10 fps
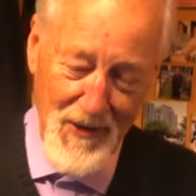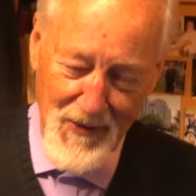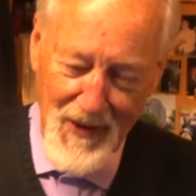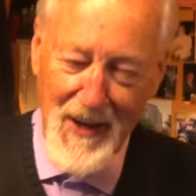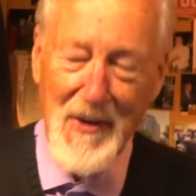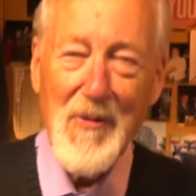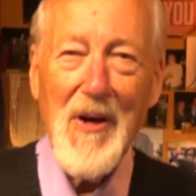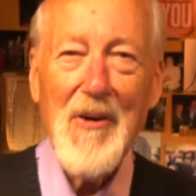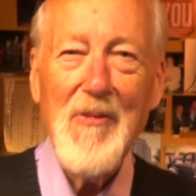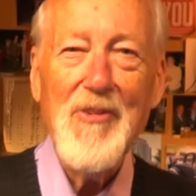Okay,
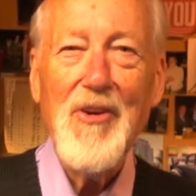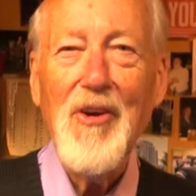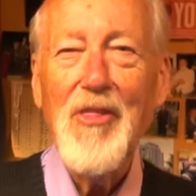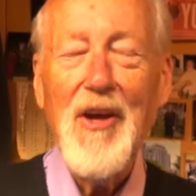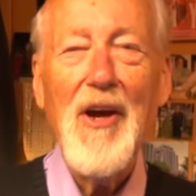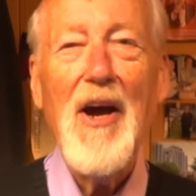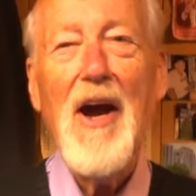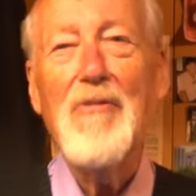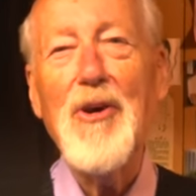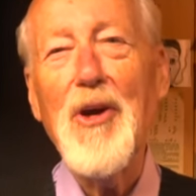well, it's a good thing I
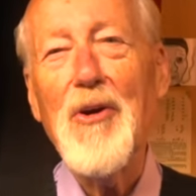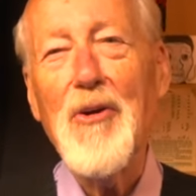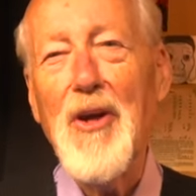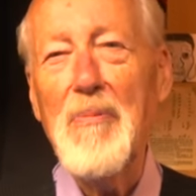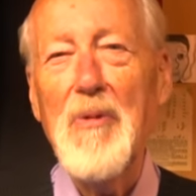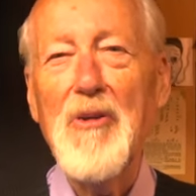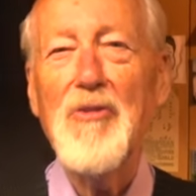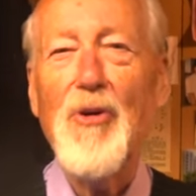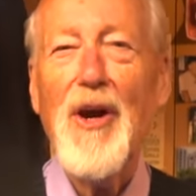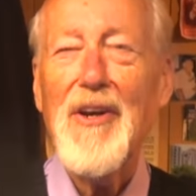have you here. Keep me
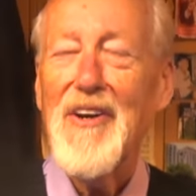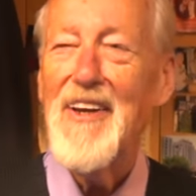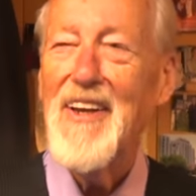straight.